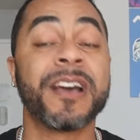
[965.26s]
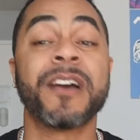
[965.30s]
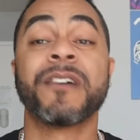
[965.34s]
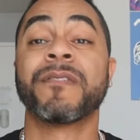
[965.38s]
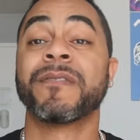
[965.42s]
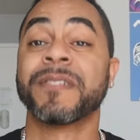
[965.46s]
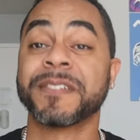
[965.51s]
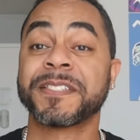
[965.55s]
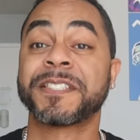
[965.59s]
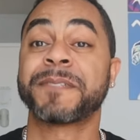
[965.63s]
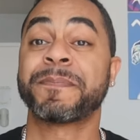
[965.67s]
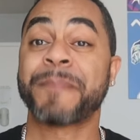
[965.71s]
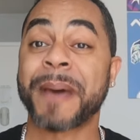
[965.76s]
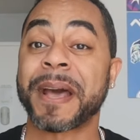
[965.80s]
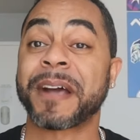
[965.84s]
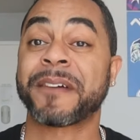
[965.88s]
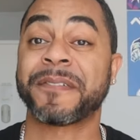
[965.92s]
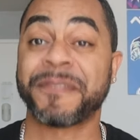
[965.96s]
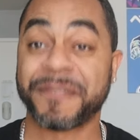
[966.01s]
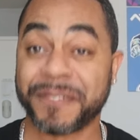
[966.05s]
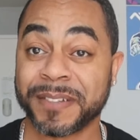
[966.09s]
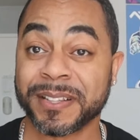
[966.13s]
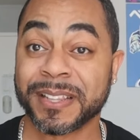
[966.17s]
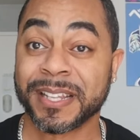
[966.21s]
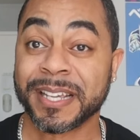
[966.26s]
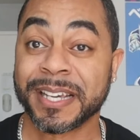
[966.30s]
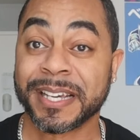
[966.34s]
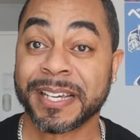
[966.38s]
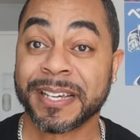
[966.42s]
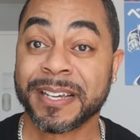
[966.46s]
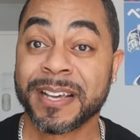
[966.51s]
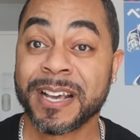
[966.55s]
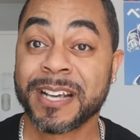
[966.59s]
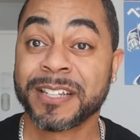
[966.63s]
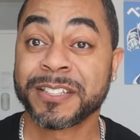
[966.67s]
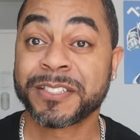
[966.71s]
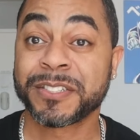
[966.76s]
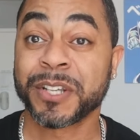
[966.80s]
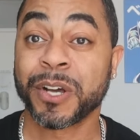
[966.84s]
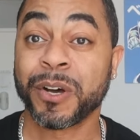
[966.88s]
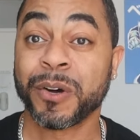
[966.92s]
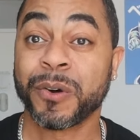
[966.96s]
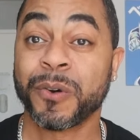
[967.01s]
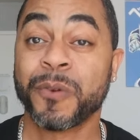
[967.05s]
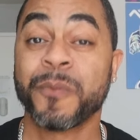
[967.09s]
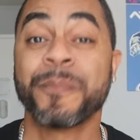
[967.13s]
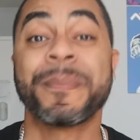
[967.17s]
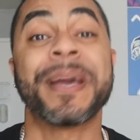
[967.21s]
respectfully.
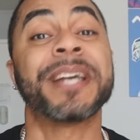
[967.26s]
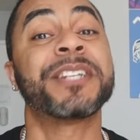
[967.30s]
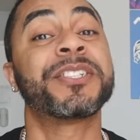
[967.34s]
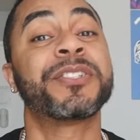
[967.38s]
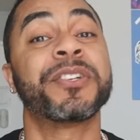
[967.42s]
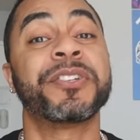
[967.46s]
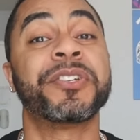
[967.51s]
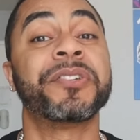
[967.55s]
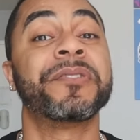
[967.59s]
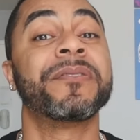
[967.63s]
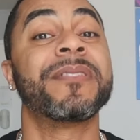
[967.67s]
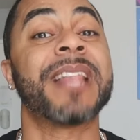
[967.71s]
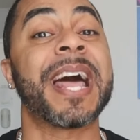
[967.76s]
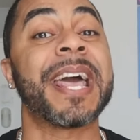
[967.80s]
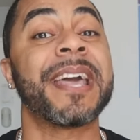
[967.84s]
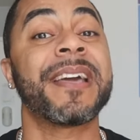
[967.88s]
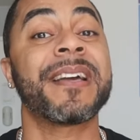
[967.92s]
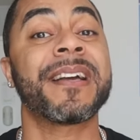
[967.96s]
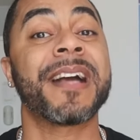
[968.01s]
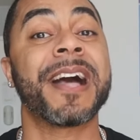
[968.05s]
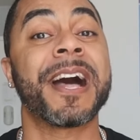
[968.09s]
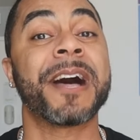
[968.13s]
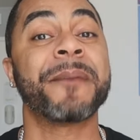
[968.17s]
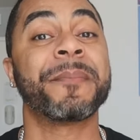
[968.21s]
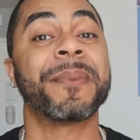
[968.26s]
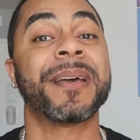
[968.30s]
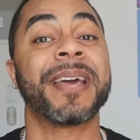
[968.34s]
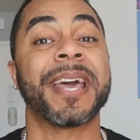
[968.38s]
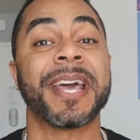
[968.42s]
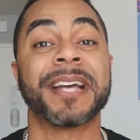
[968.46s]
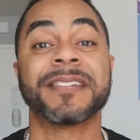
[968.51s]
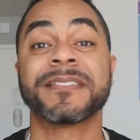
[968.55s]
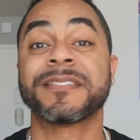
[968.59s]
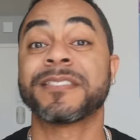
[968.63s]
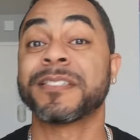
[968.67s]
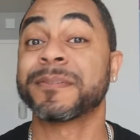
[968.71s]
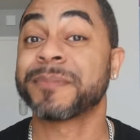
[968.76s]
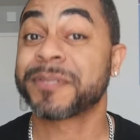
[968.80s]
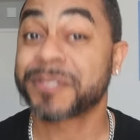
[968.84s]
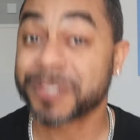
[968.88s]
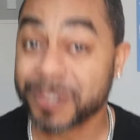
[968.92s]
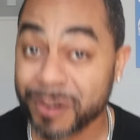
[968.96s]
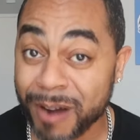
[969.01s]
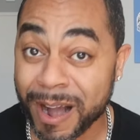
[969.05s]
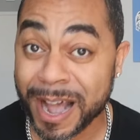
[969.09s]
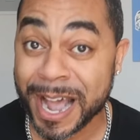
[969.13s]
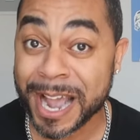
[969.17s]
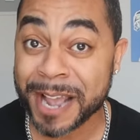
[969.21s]
So make sure you like, comment, and
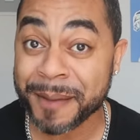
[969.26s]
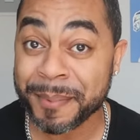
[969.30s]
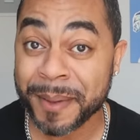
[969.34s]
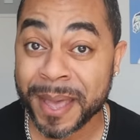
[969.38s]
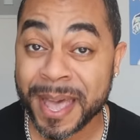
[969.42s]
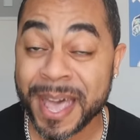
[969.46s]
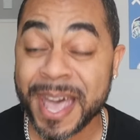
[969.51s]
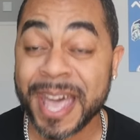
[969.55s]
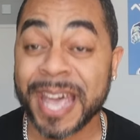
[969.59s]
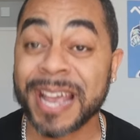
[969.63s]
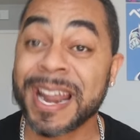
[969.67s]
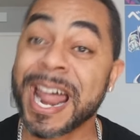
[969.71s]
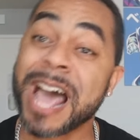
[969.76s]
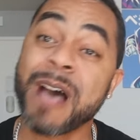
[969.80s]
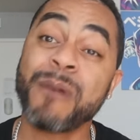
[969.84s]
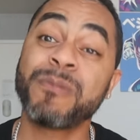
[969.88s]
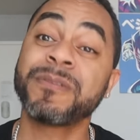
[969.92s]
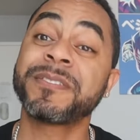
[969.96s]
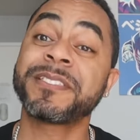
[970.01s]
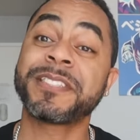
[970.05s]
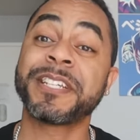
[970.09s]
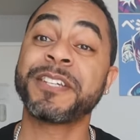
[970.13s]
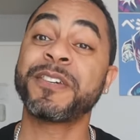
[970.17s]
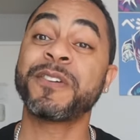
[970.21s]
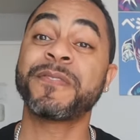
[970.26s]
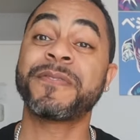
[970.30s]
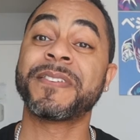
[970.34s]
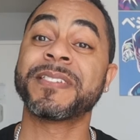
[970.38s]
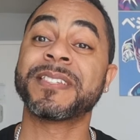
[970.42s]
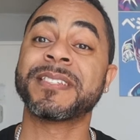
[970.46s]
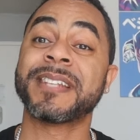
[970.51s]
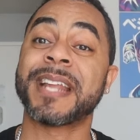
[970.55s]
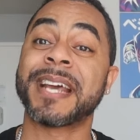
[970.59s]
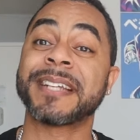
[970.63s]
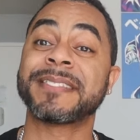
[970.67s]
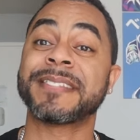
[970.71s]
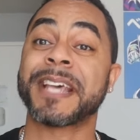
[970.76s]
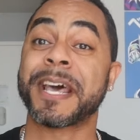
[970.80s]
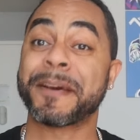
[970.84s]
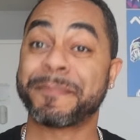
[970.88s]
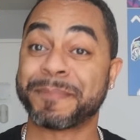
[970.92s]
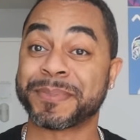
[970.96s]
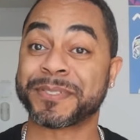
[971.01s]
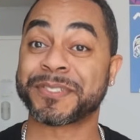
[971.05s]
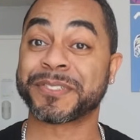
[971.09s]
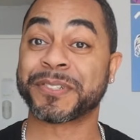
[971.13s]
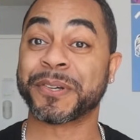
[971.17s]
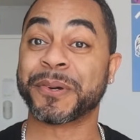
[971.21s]
subscribe. And I will see you for the next
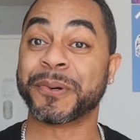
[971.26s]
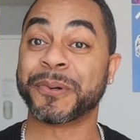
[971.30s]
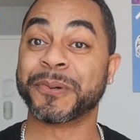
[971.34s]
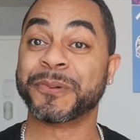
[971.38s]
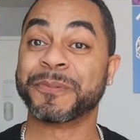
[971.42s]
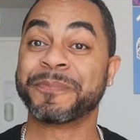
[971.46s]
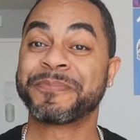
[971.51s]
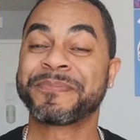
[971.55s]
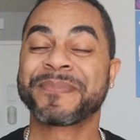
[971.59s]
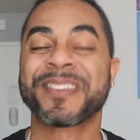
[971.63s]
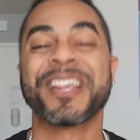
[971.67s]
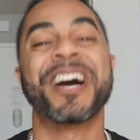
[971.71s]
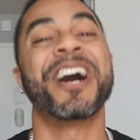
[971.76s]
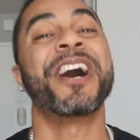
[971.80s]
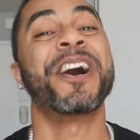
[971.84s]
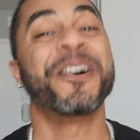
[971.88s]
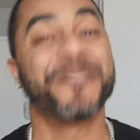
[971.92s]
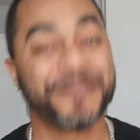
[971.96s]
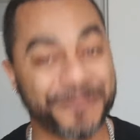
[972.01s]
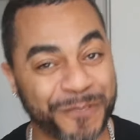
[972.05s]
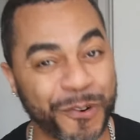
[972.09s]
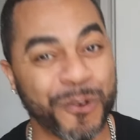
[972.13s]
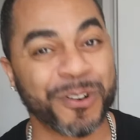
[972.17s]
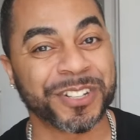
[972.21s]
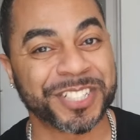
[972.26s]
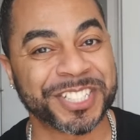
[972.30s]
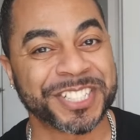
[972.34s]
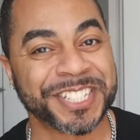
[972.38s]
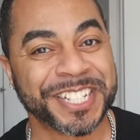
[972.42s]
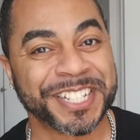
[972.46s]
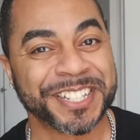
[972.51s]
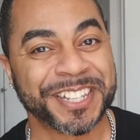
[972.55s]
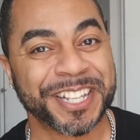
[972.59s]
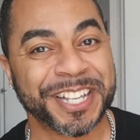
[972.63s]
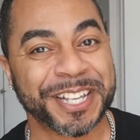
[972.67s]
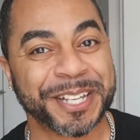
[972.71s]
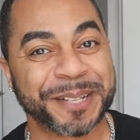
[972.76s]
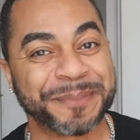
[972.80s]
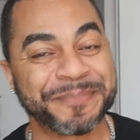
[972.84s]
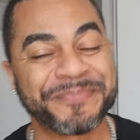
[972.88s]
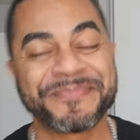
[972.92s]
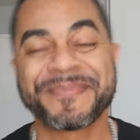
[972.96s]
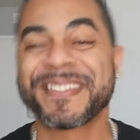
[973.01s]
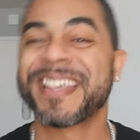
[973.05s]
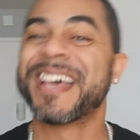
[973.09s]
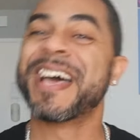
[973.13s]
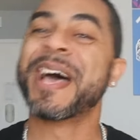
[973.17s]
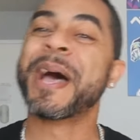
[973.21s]
episode, unfortunately.
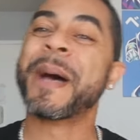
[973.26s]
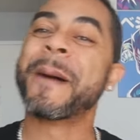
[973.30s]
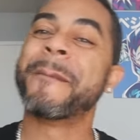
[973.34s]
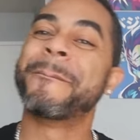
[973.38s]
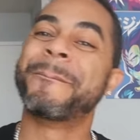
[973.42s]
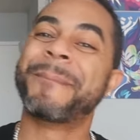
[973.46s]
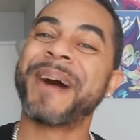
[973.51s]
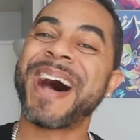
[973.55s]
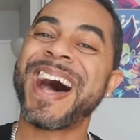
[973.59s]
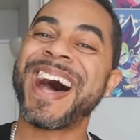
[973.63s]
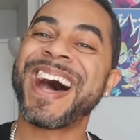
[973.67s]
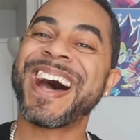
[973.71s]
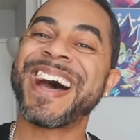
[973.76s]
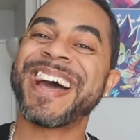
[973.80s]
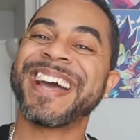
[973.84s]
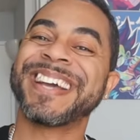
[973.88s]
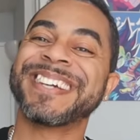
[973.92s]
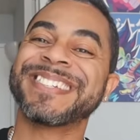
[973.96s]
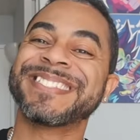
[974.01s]
Bye.